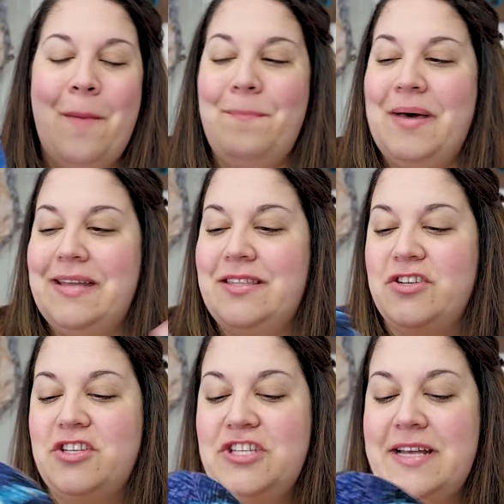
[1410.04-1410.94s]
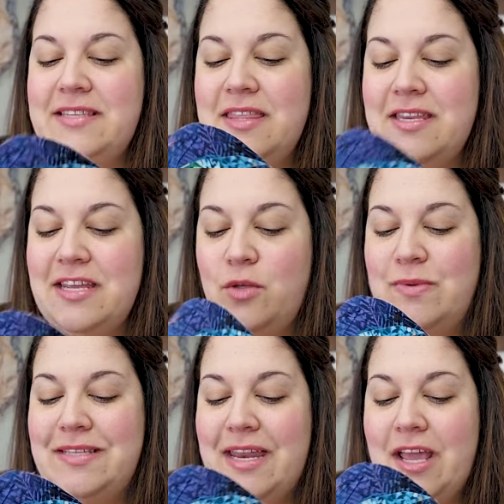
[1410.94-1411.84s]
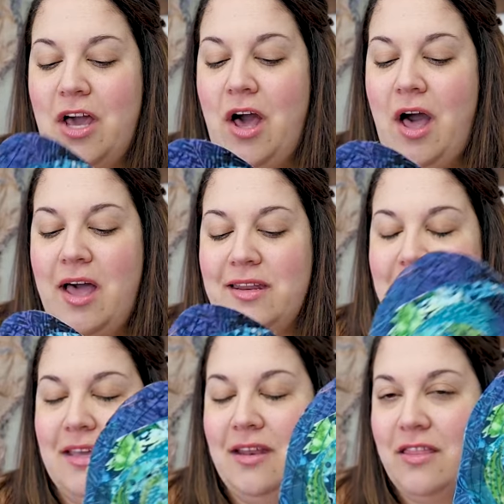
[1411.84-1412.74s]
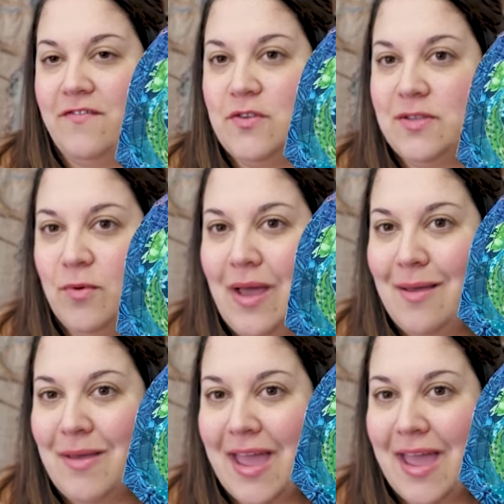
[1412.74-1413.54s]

But there's a chance that the needle was getting caught in the fusible web